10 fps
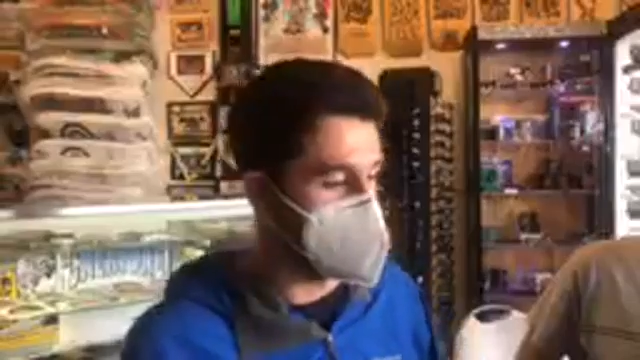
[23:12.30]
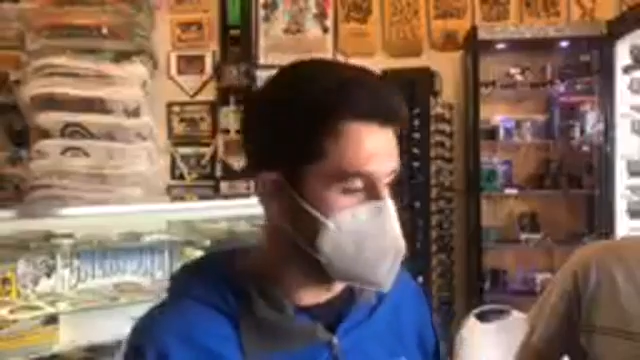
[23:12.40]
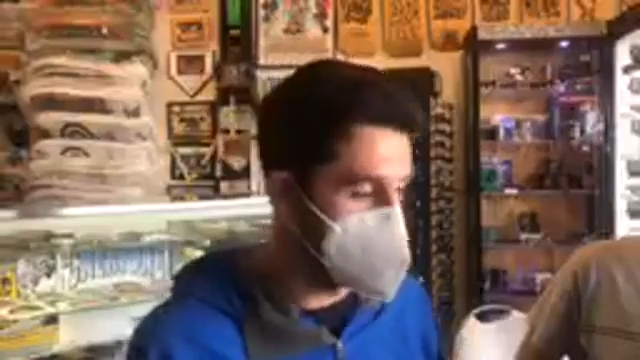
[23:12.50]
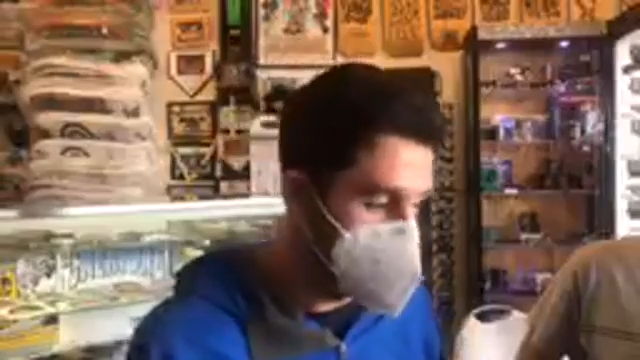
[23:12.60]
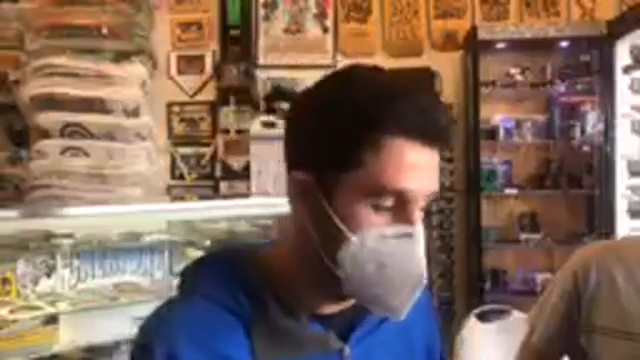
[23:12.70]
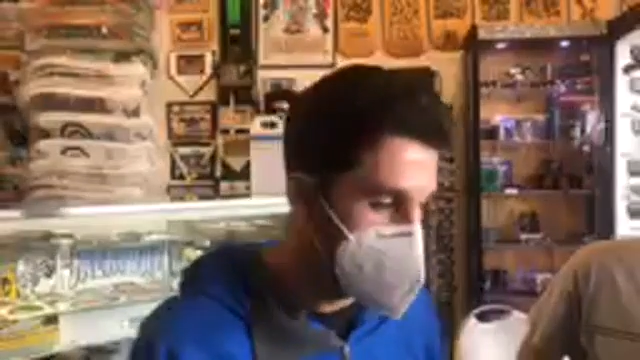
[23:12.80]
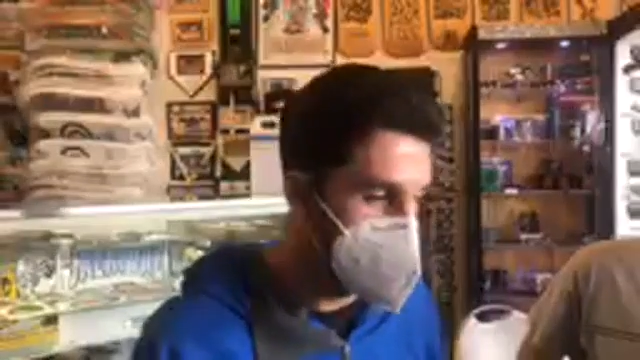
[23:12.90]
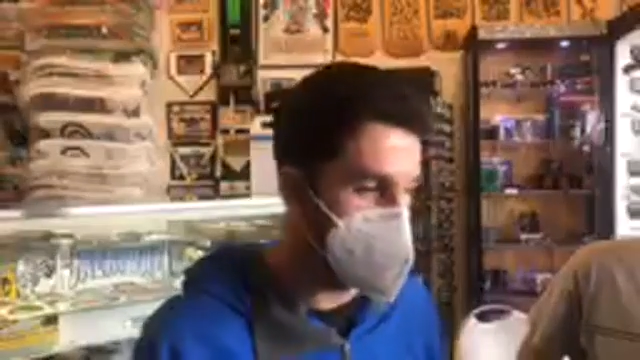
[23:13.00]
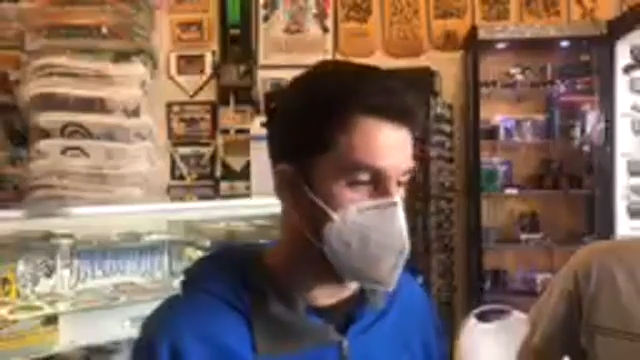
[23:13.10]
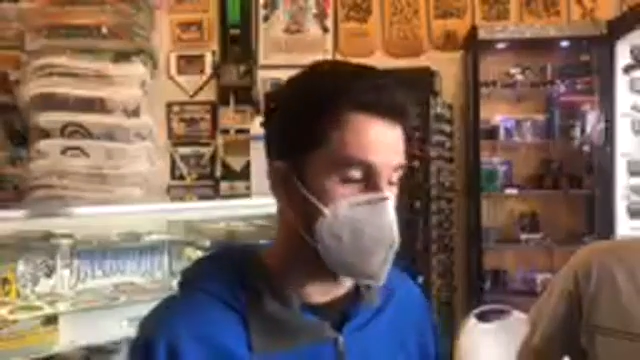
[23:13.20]
I made it
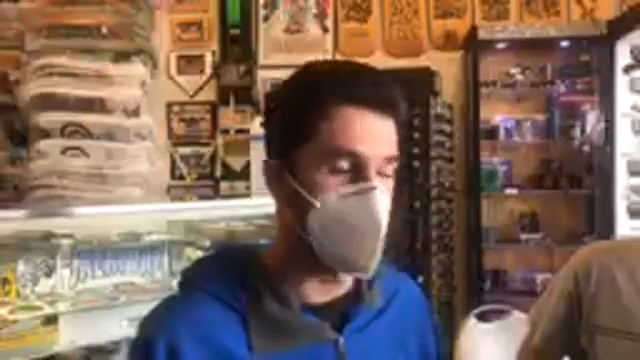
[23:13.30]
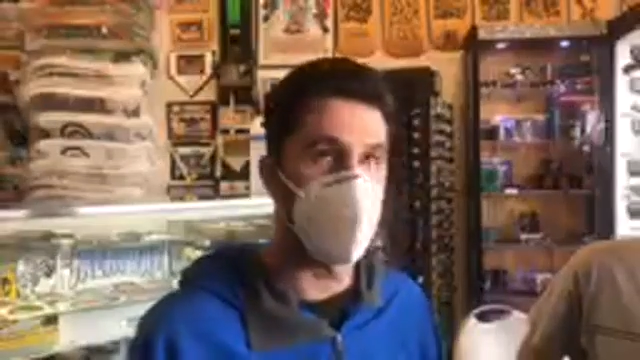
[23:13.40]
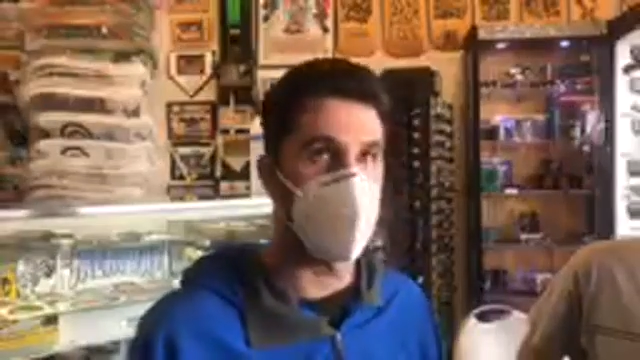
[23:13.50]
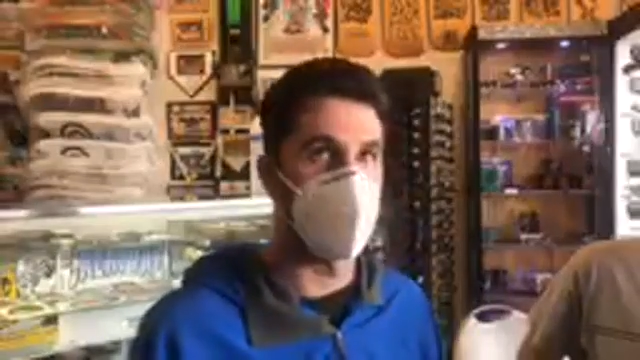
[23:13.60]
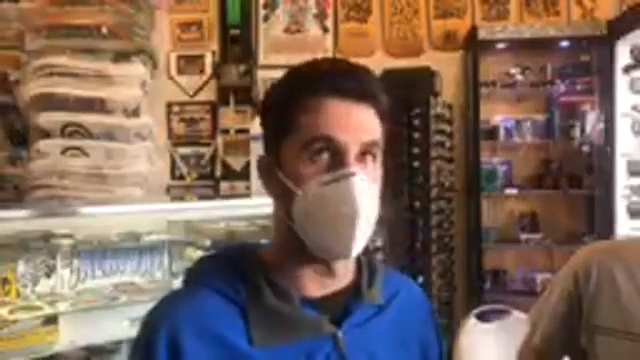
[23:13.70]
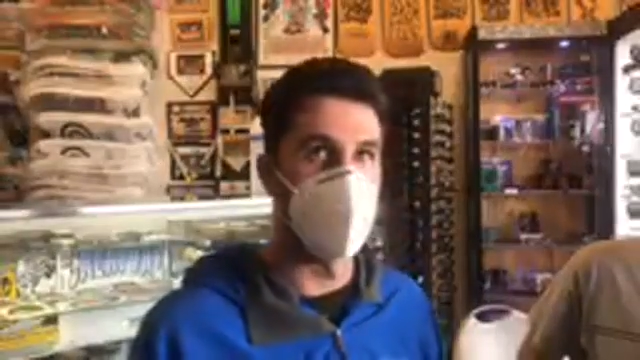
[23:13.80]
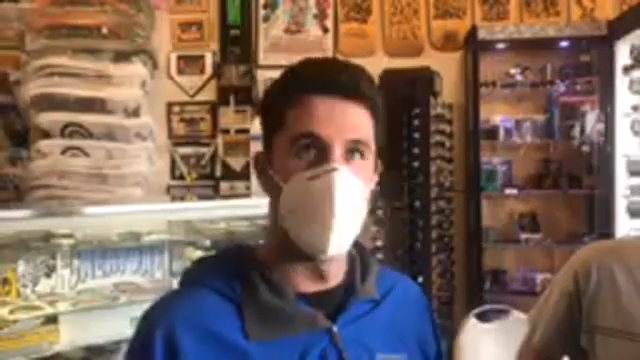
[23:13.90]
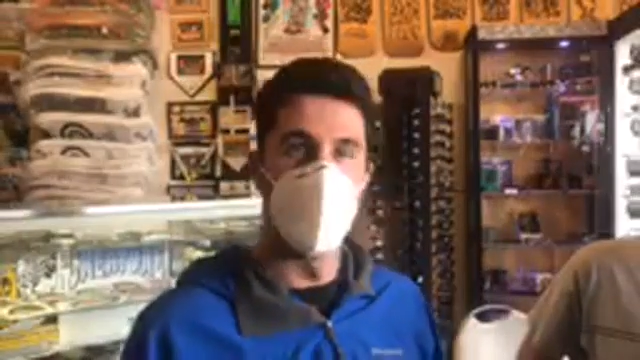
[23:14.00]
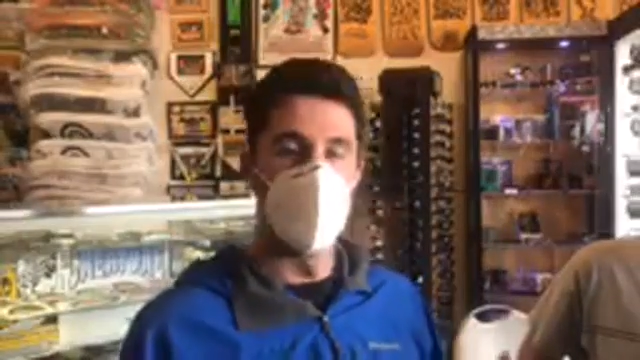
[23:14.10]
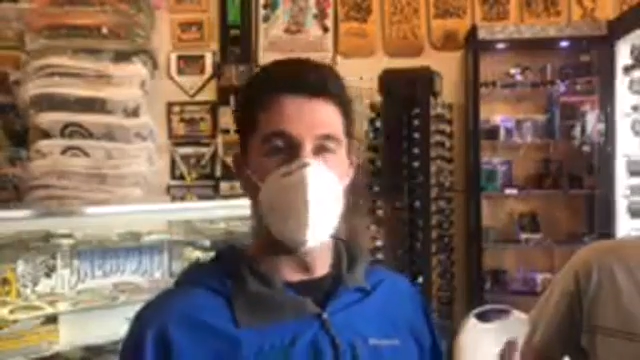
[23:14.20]
here. I'm so happy,
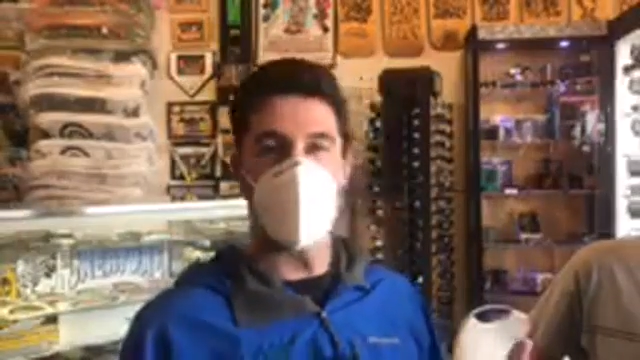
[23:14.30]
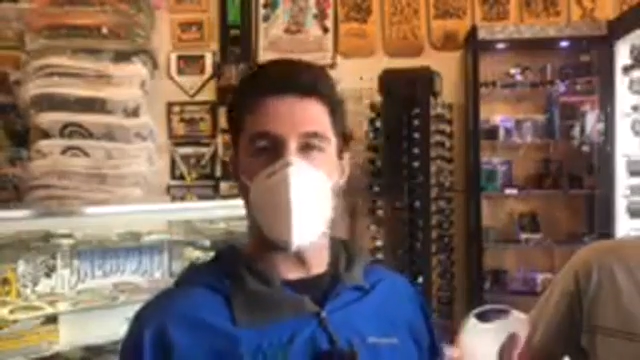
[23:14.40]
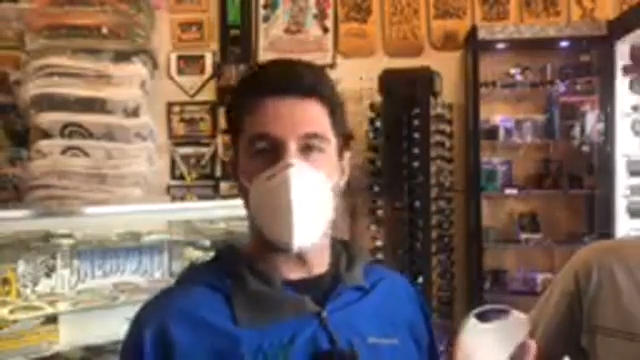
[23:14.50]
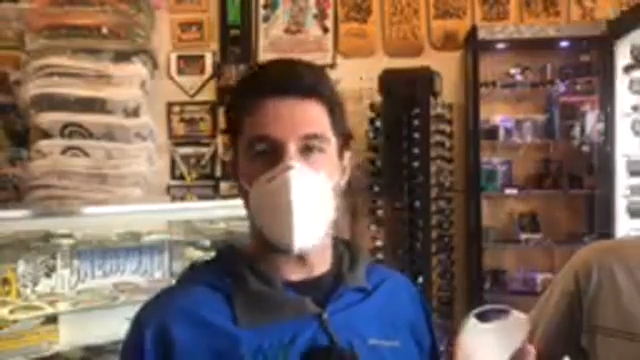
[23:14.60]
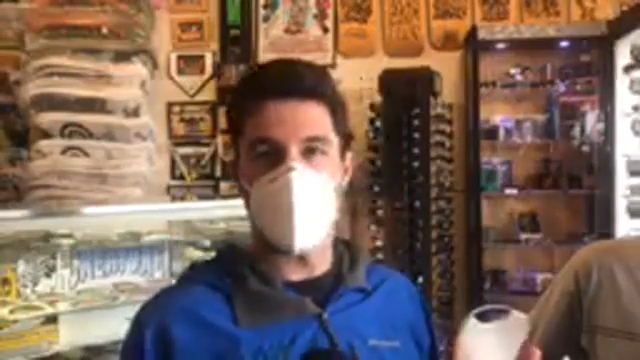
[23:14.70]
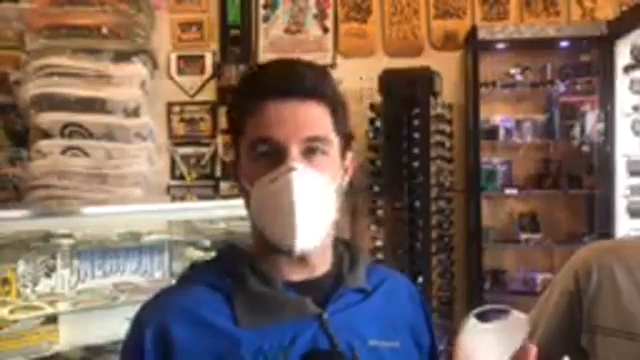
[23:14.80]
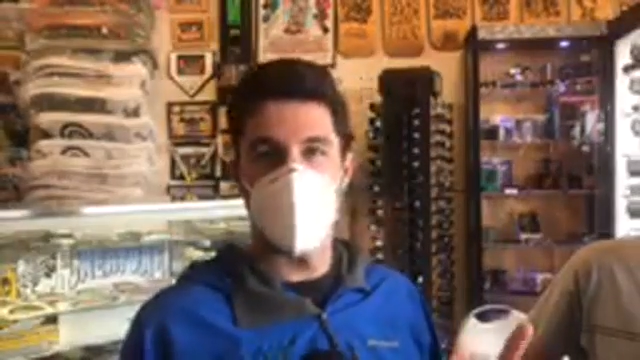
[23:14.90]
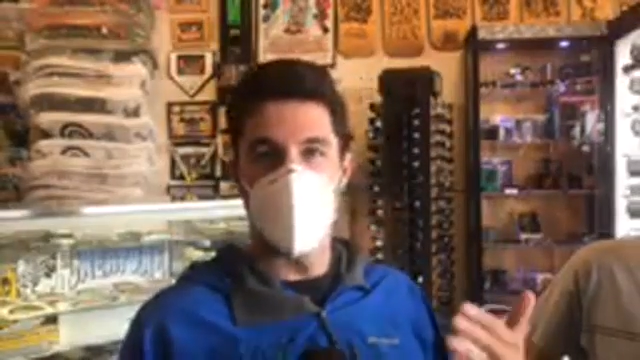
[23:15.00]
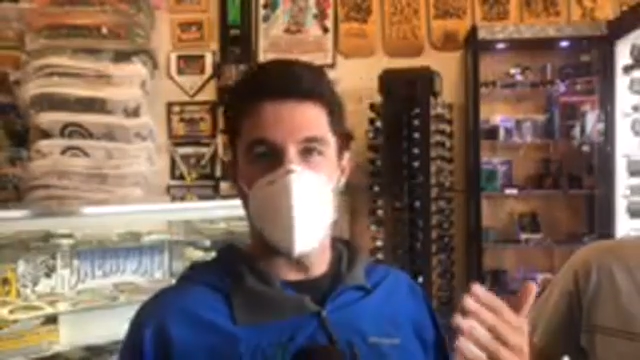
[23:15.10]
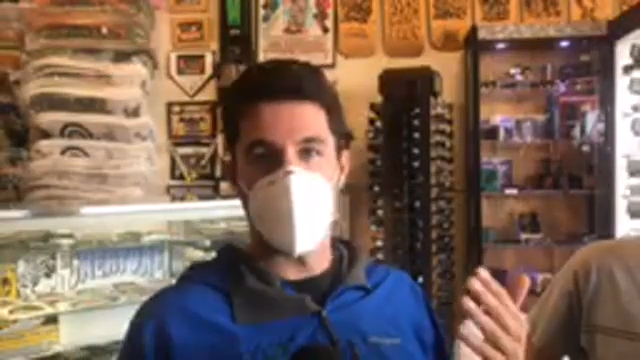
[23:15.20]
but what else
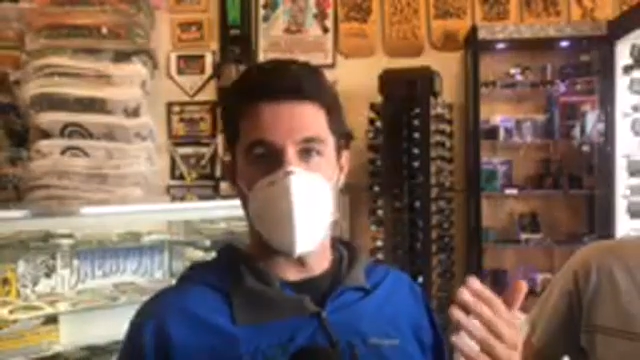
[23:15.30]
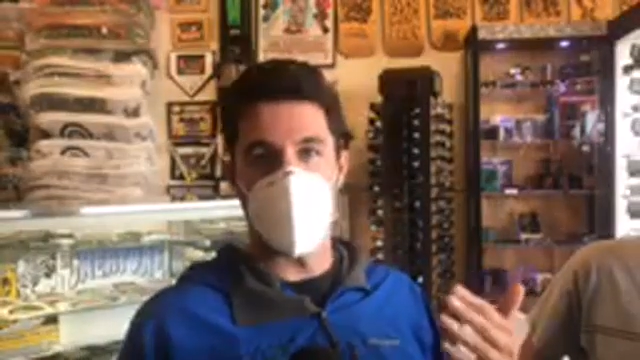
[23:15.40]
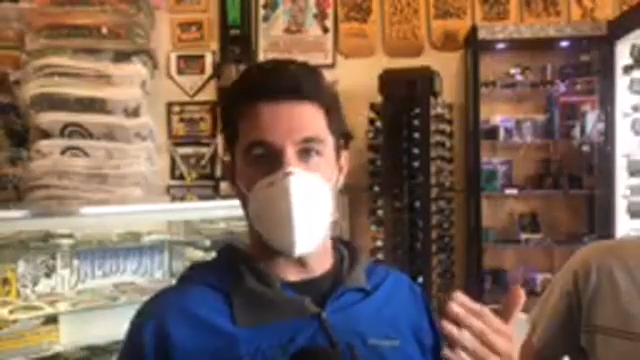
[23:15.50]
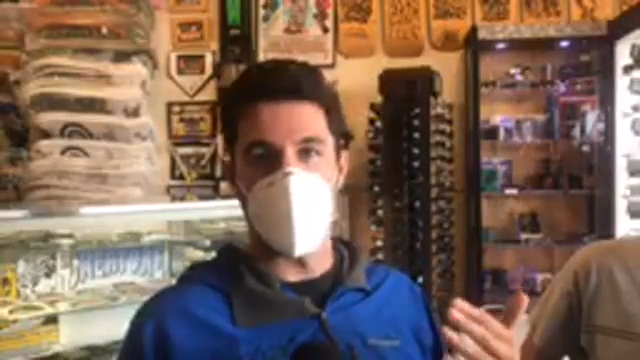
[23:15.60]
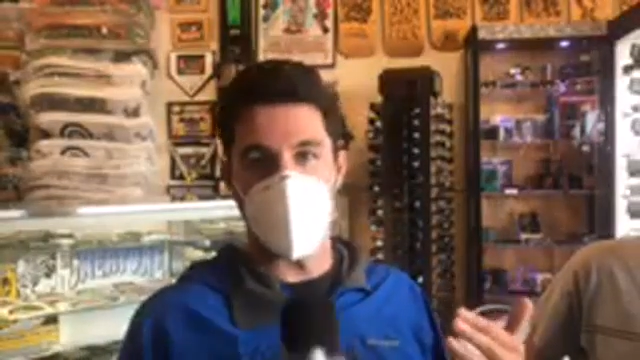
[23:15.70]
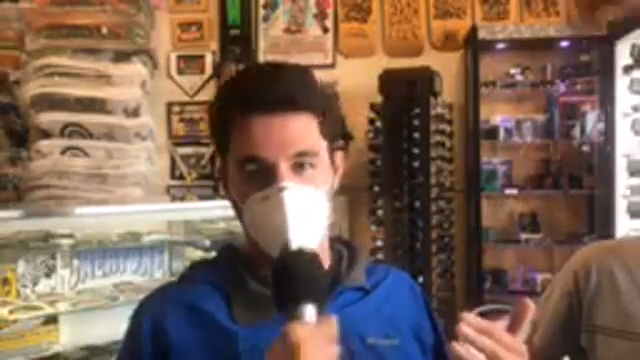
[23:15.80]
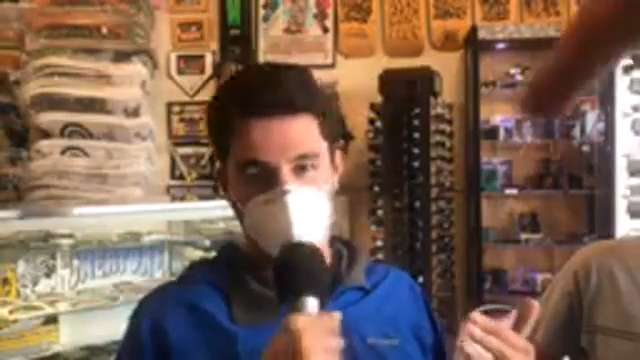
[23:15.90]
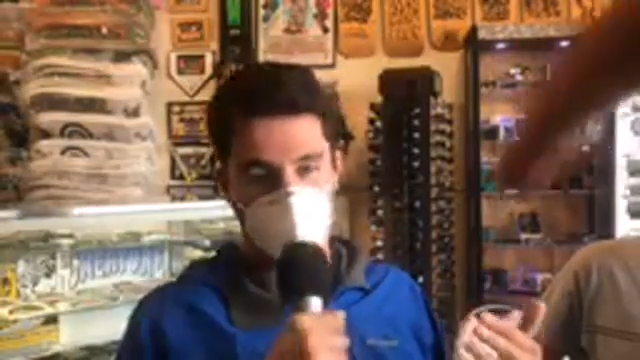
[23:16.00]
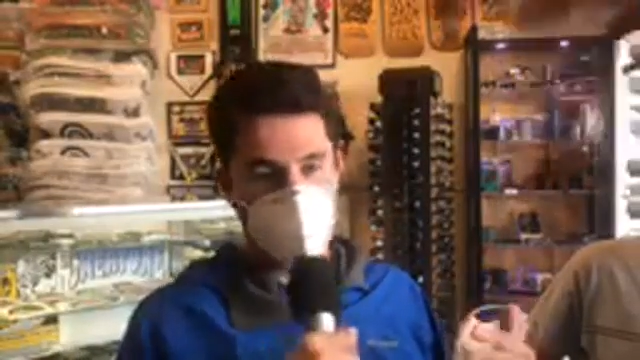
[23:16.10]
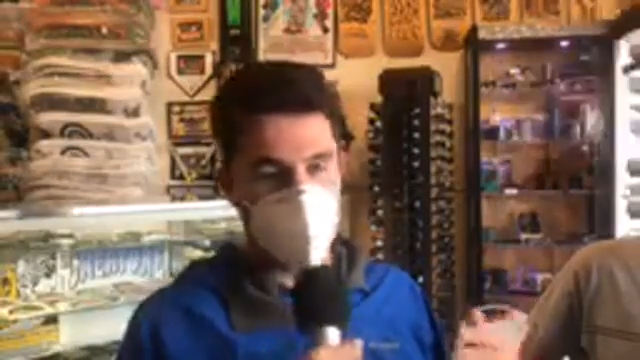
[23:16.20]
can I? Oh, sorry.